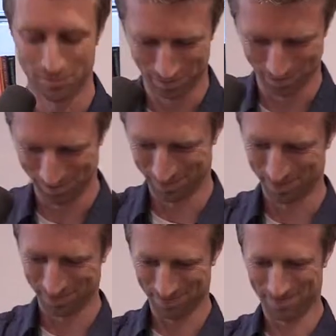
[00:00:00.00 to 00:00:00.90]

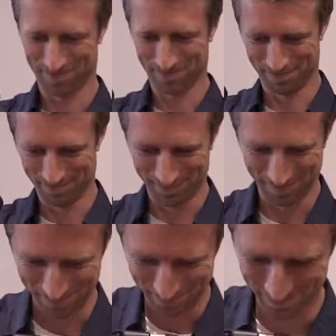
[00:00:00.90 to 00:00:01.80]

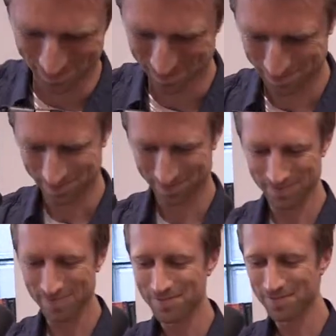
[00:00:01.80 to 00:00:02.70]

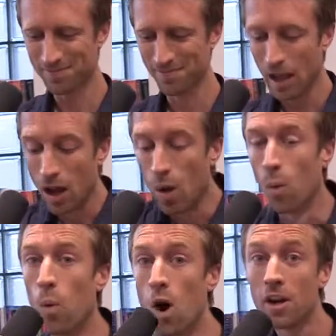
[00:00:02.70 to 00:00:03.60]

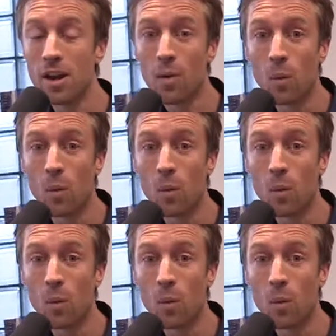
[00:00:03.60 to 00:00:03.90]
What,